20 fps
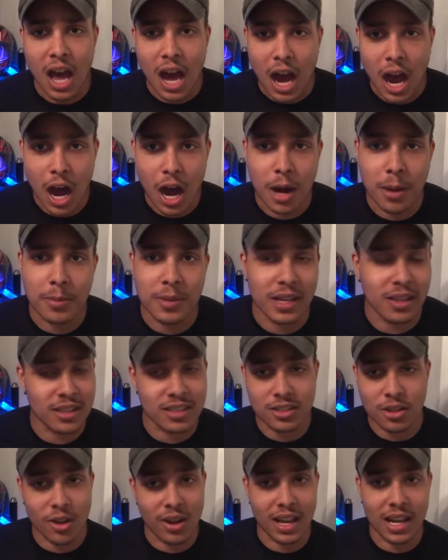And
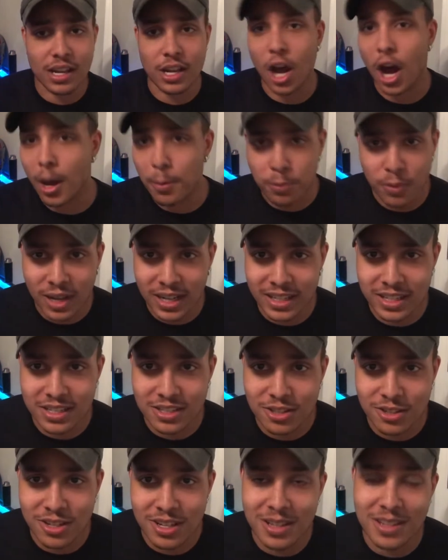let's go ahead and hop right
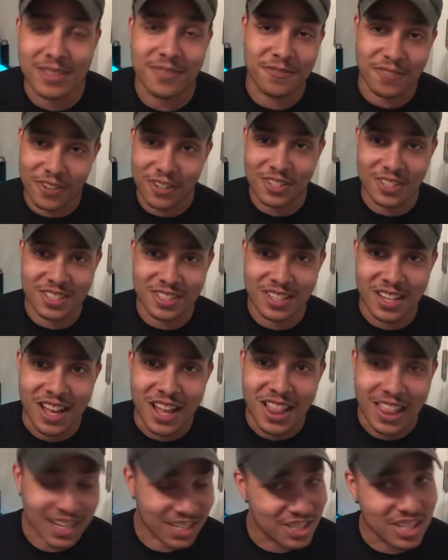into it. And first,
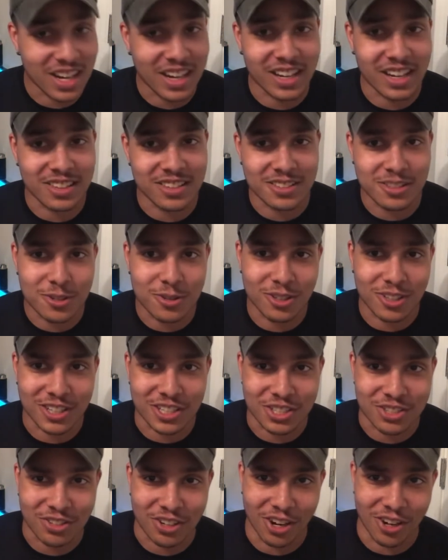let's check out this cool
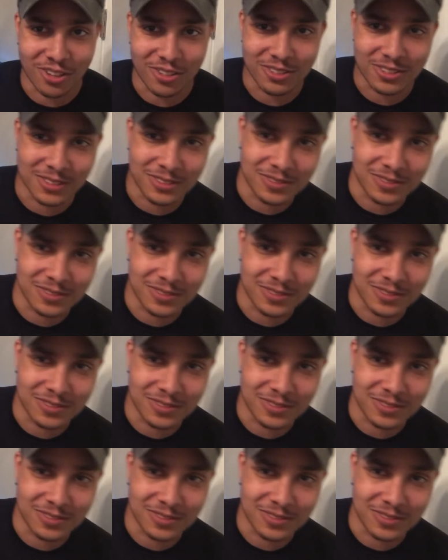intro.